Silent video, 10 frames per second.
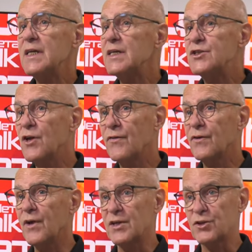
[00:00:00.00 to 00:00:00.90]
each
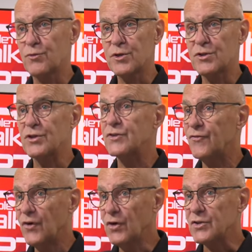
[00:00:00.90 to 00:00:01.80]
other as Christians
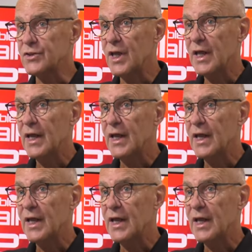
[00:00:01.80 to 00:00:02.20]
first,